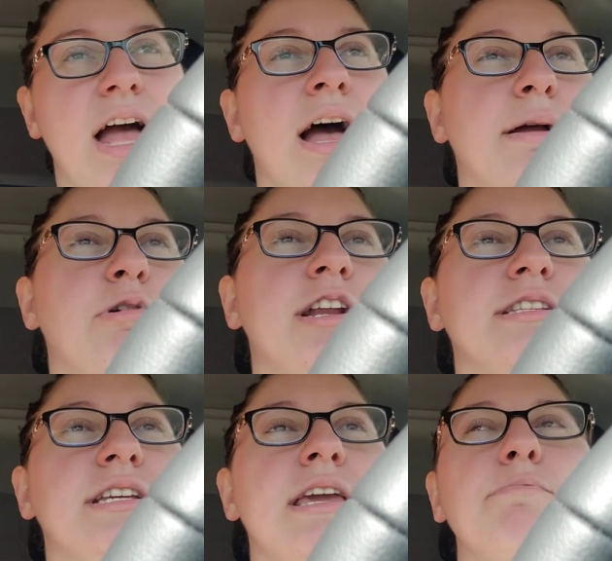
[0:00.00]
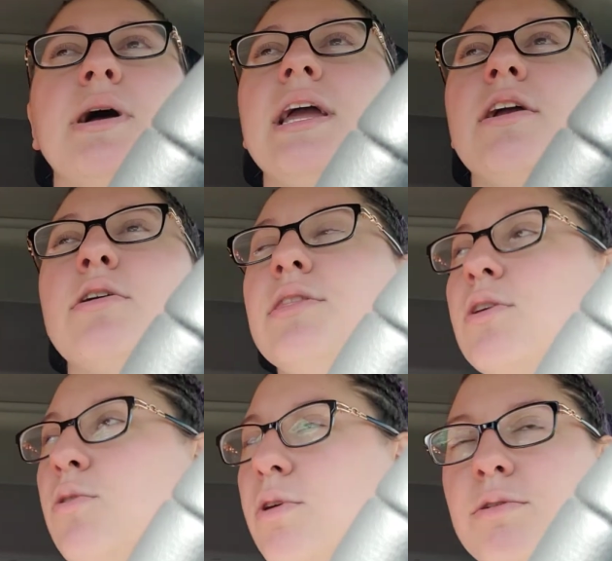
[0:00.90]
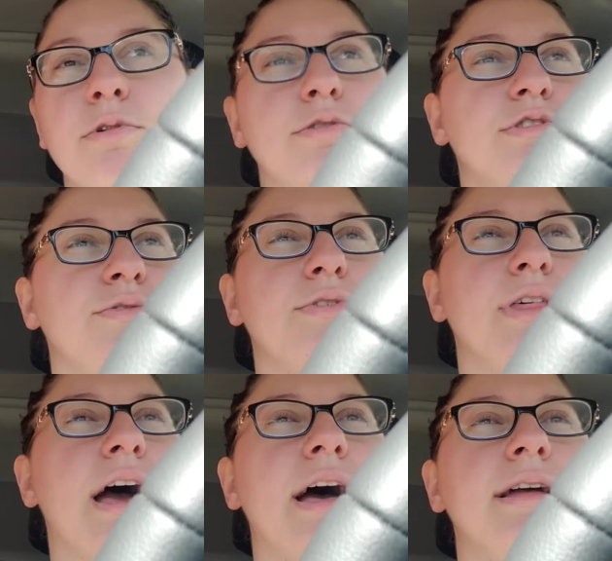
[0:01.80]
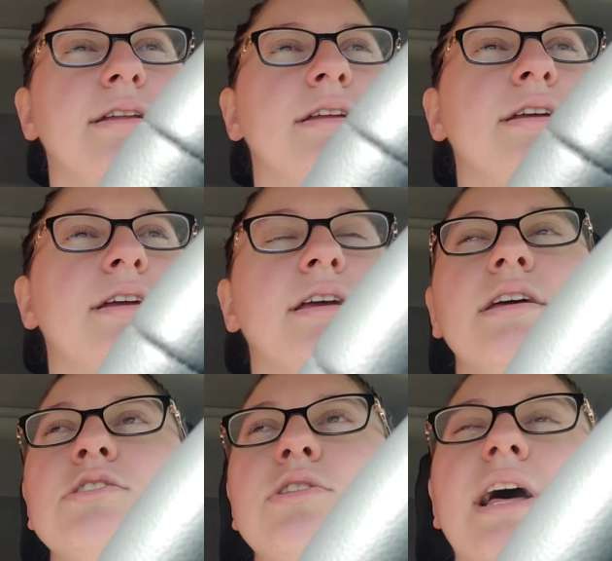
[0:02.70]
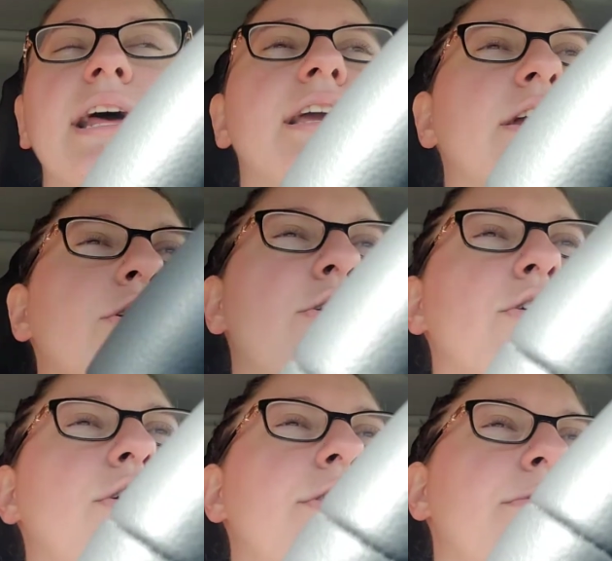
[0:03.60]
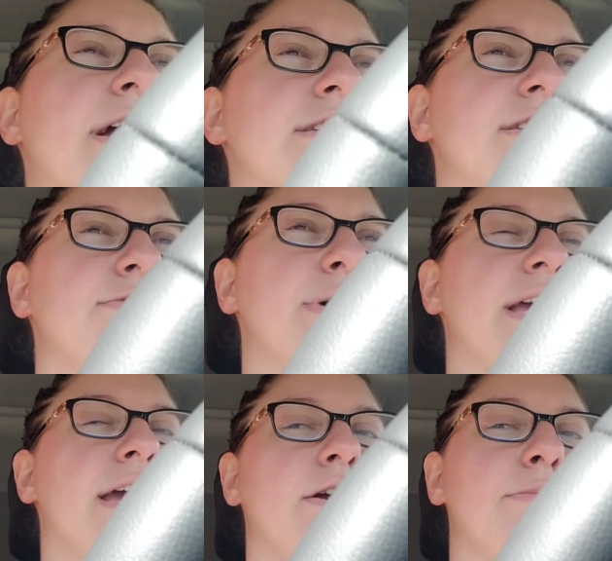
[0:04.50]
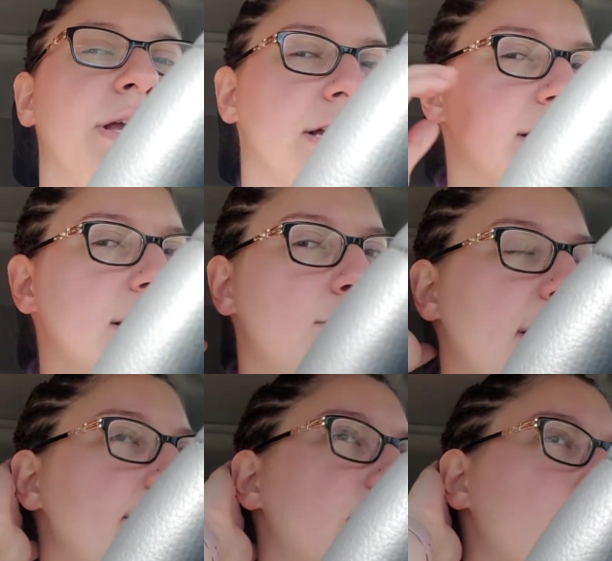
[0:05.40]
I wanted to keep my hair in the cornrows for that, so that I can curl the rest of my hair, because I don't have it